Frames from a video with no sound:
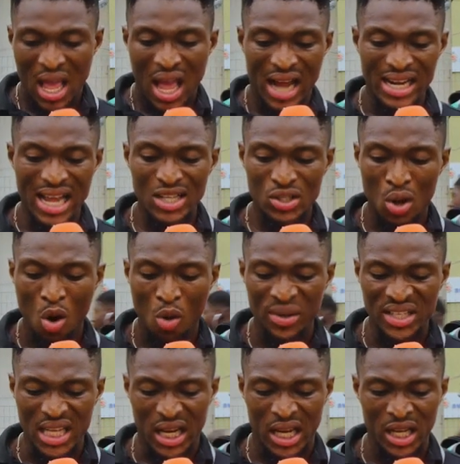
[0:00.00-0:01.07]
And that's all we'll
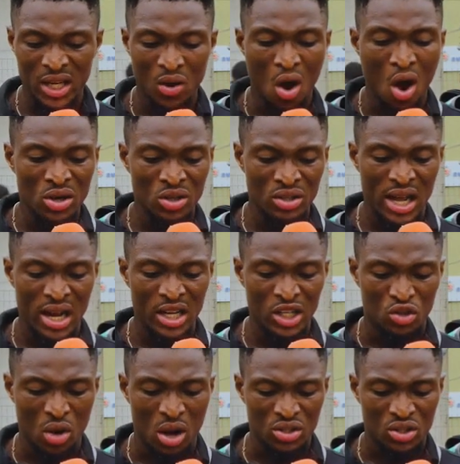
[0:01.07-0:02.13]
be taking on the Daily
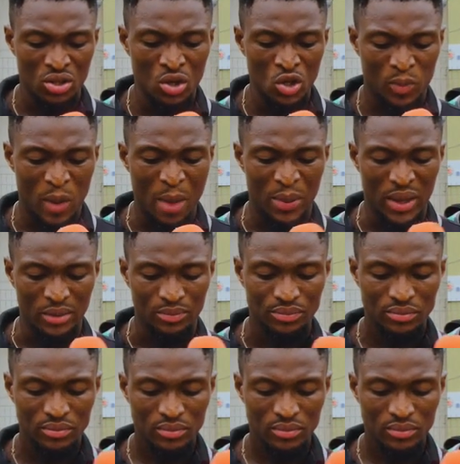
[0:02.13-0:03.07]
Trust newspaper.